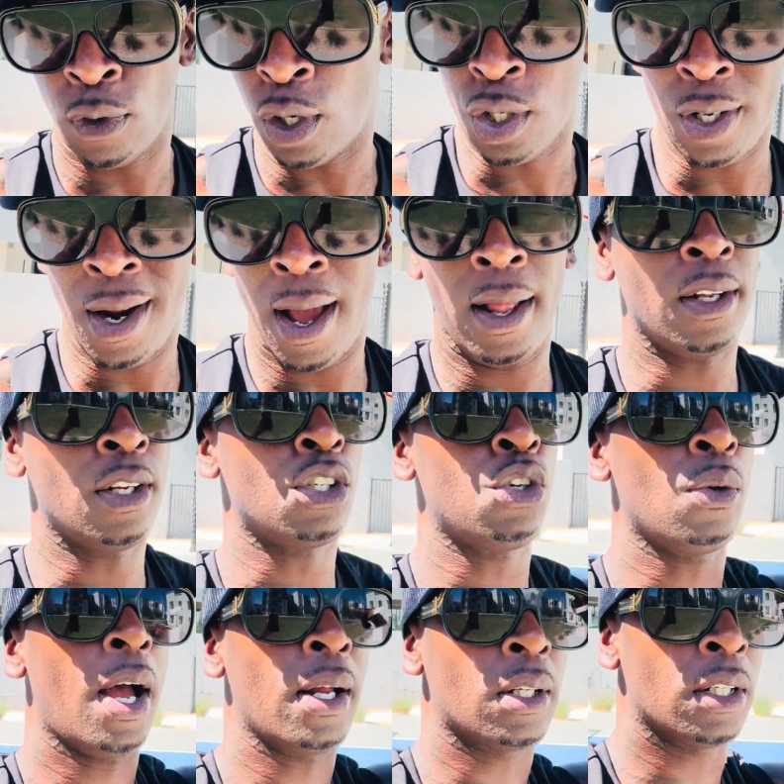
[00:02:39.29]
Virgin Islands.
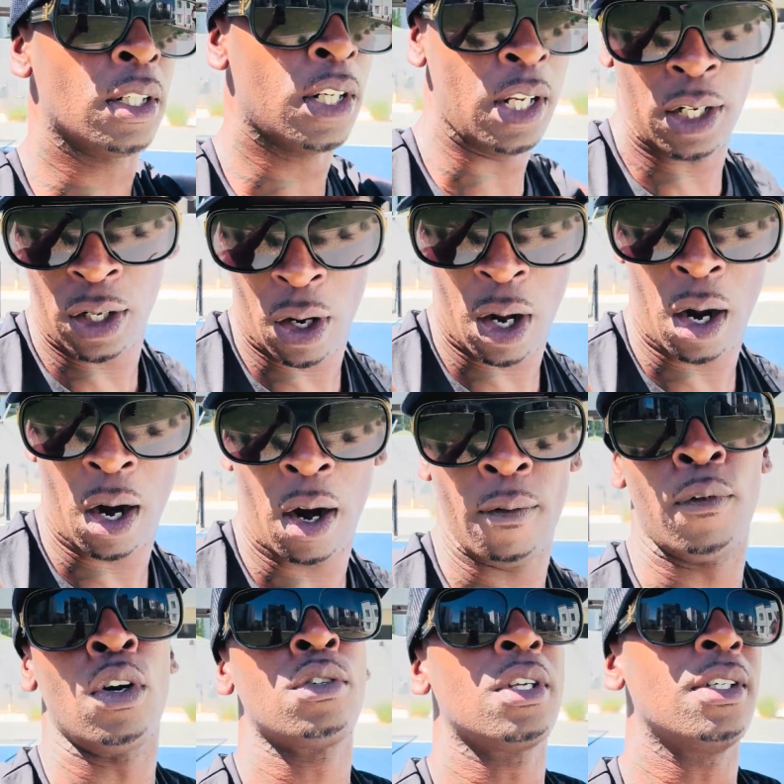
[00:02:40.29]
You got the DR
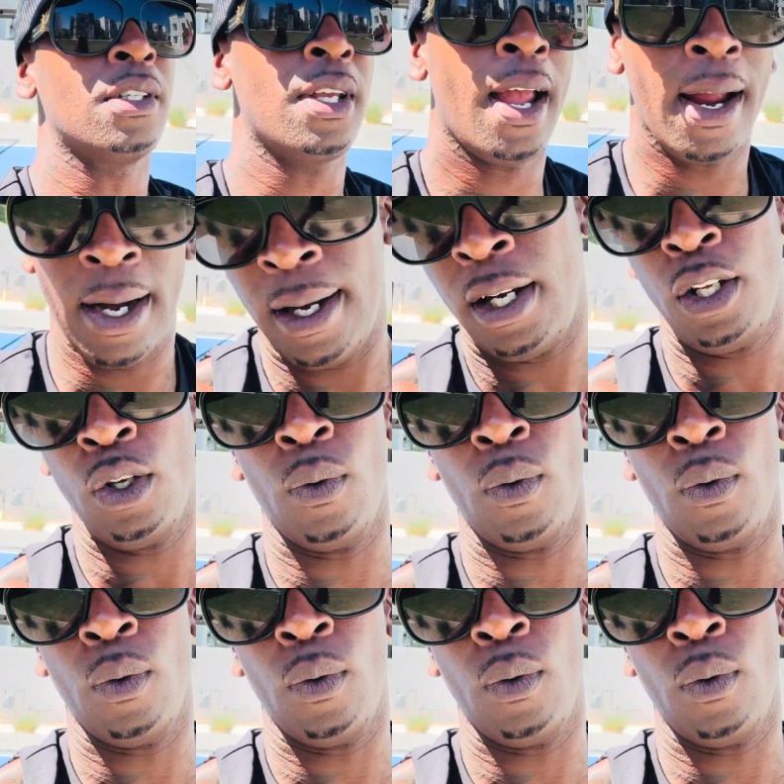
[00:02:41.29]
versus Haiti.